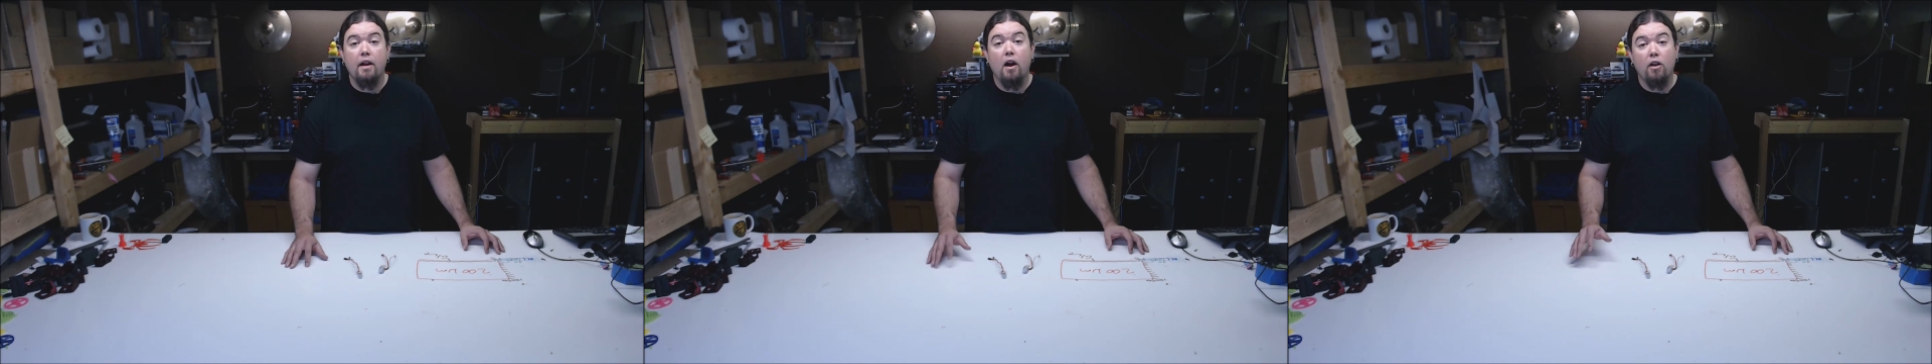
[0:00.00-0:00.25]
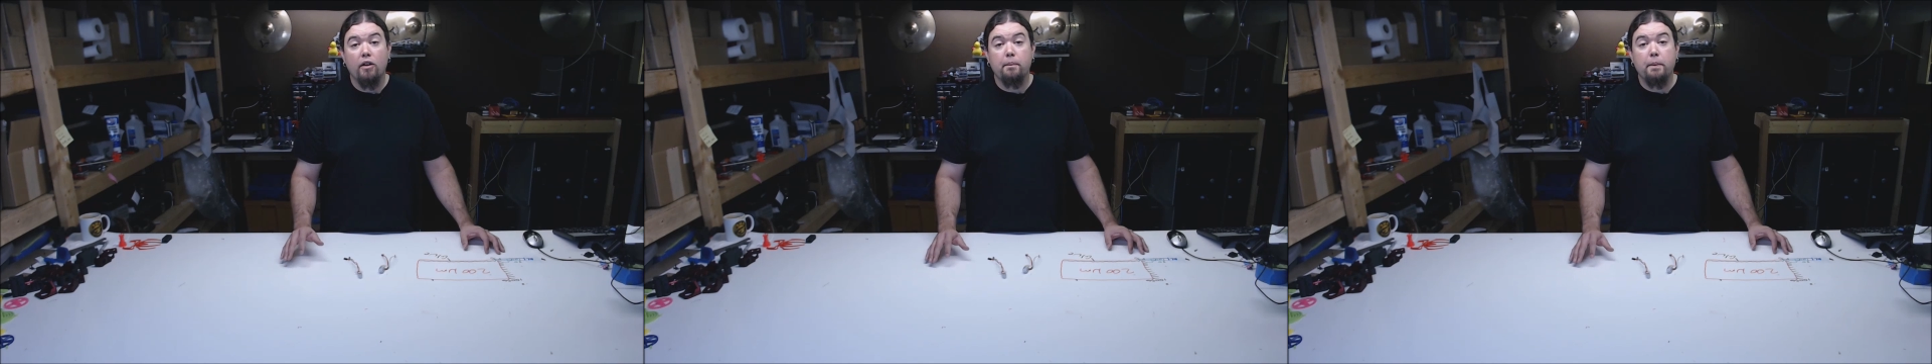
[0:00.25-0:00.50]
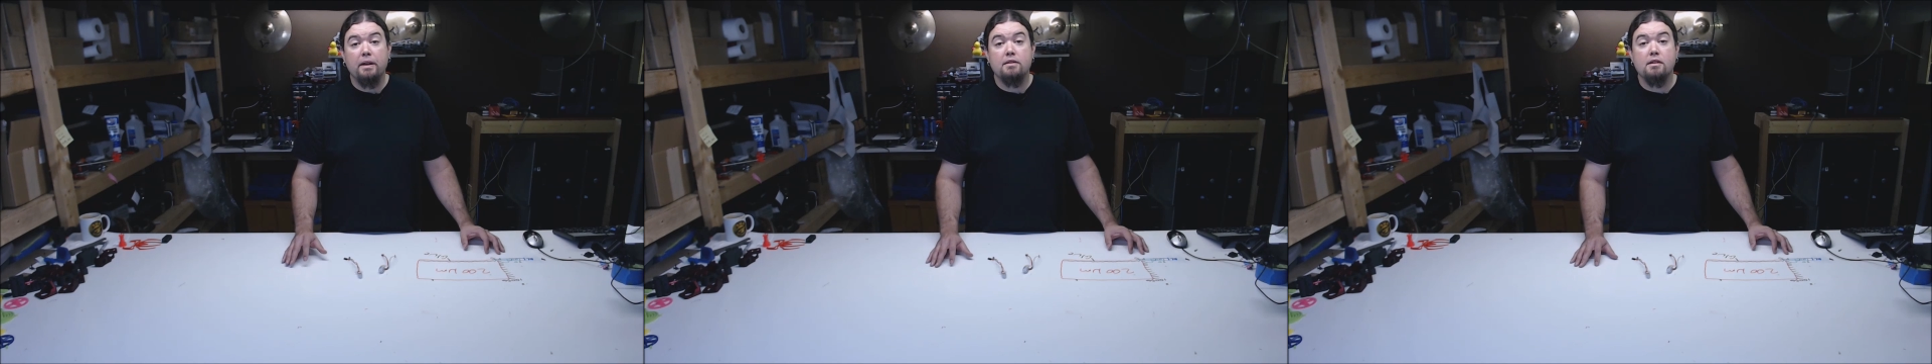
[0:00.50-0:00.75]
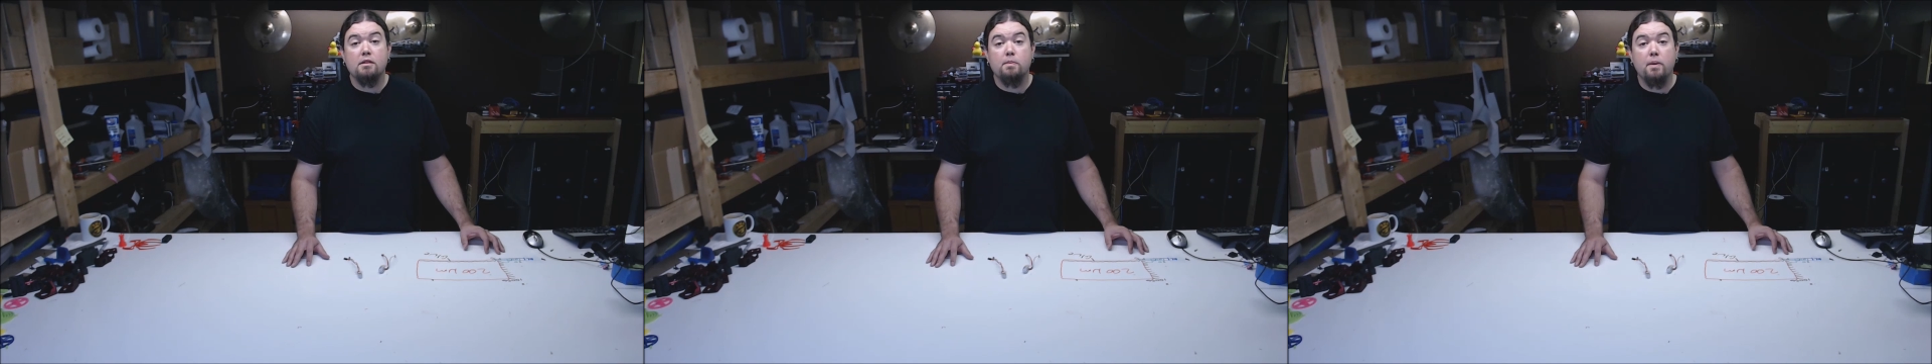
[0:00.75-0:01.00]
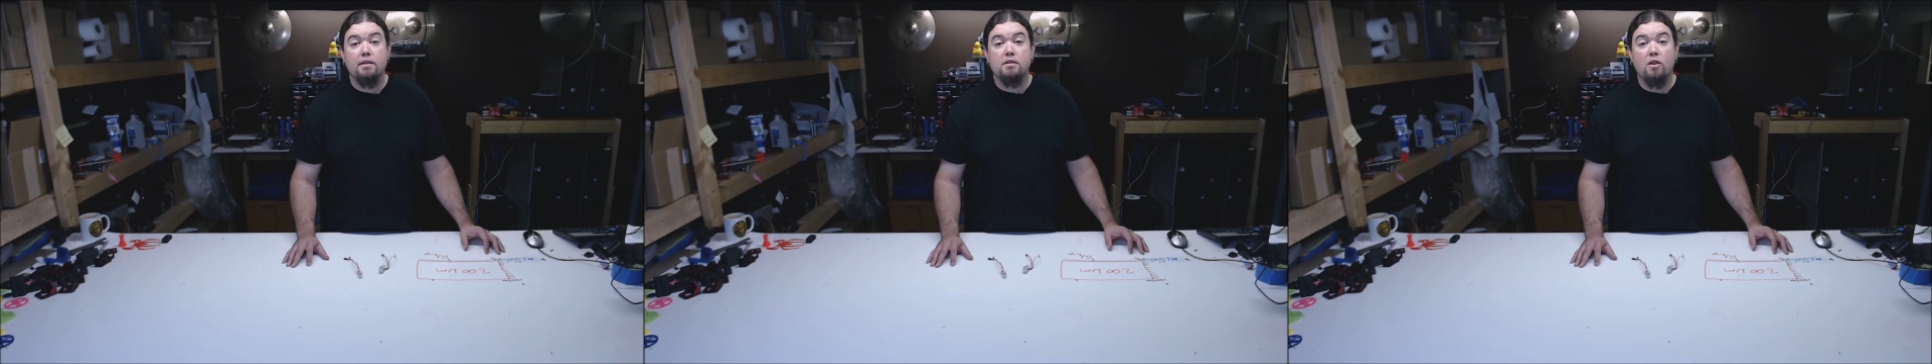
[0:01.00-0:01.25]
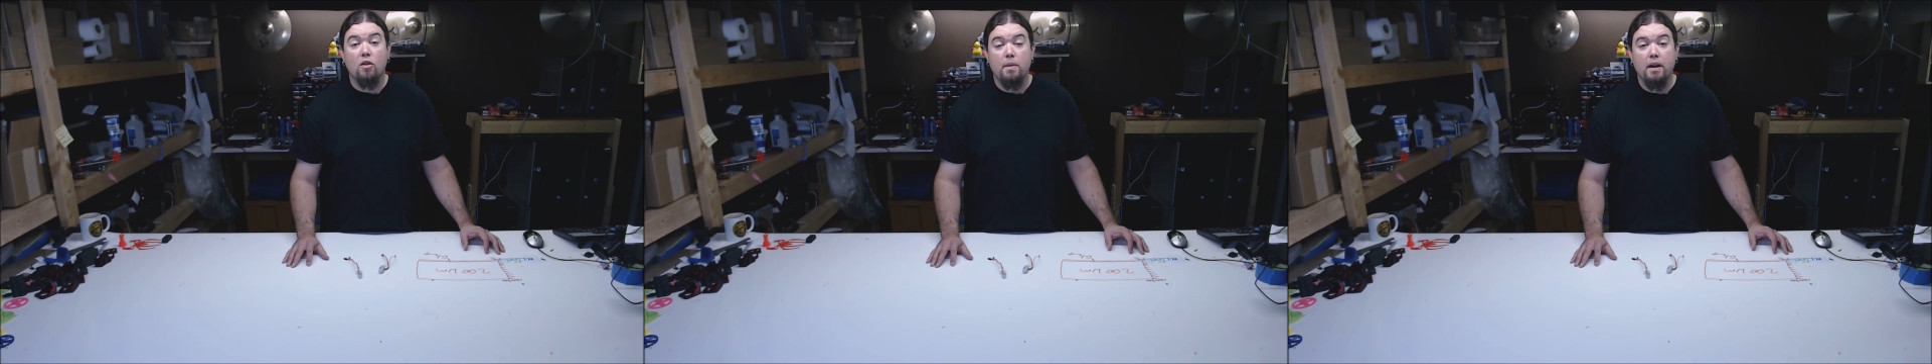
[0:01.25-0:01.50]
All opinions expressed
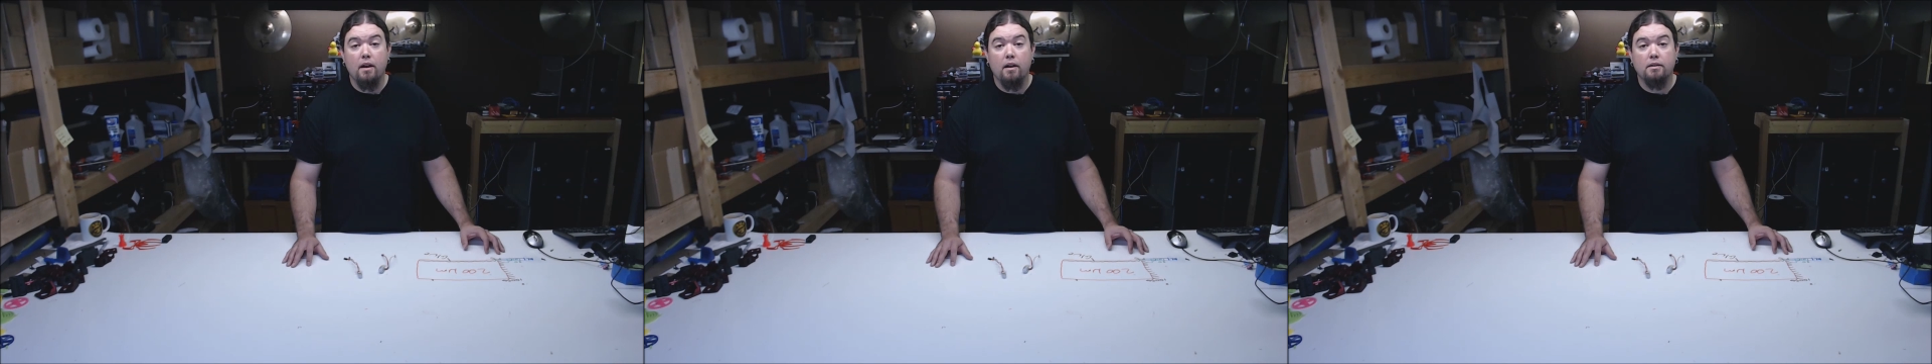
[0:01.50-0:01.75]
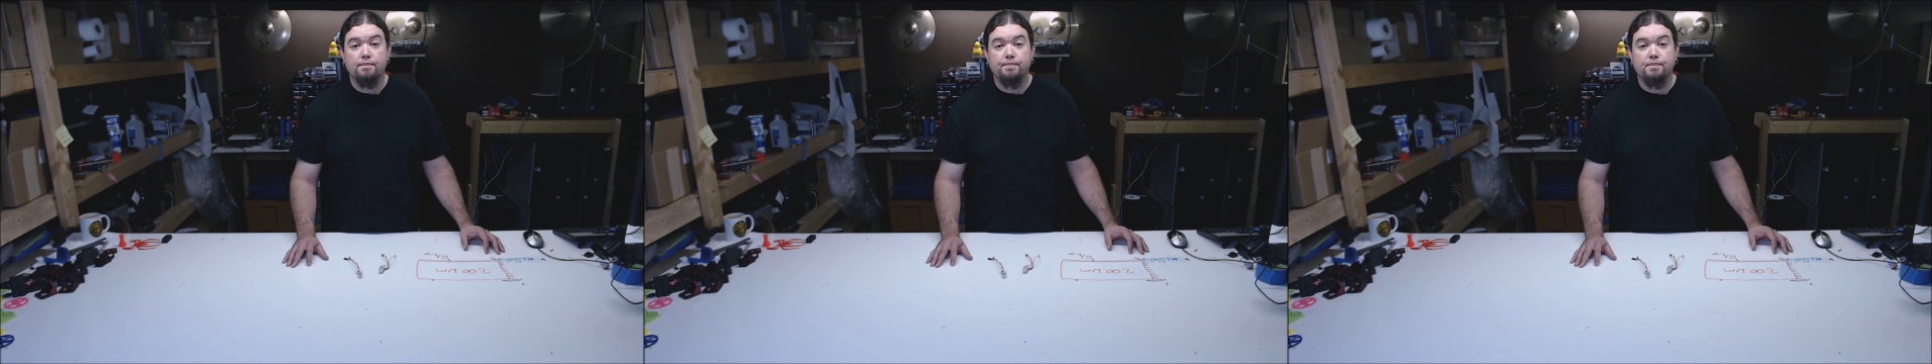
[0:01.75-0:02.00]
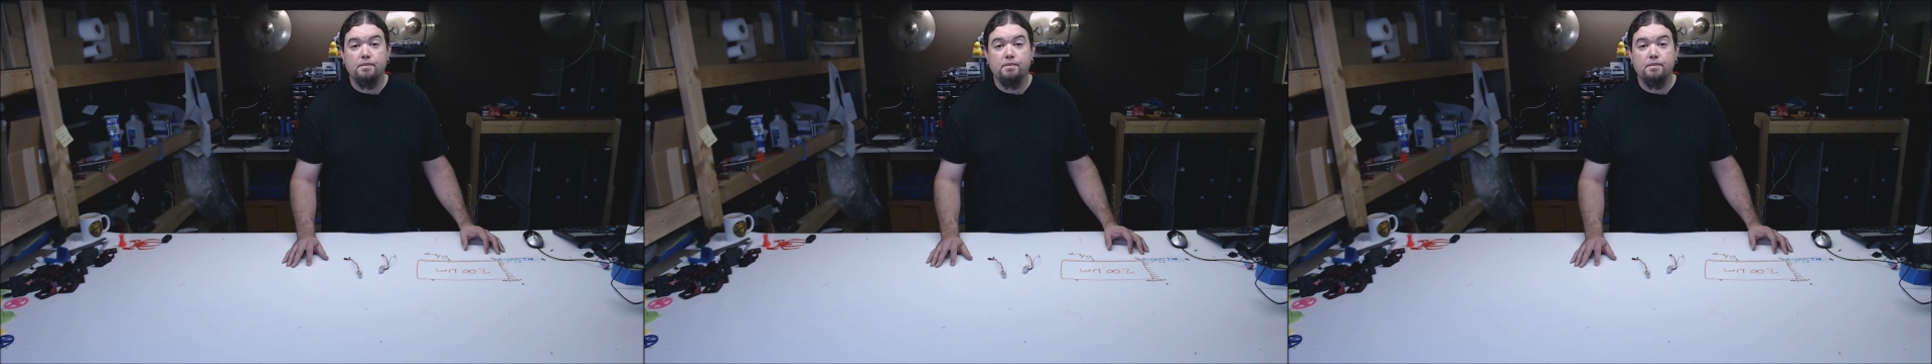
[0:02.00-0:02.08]
are my own.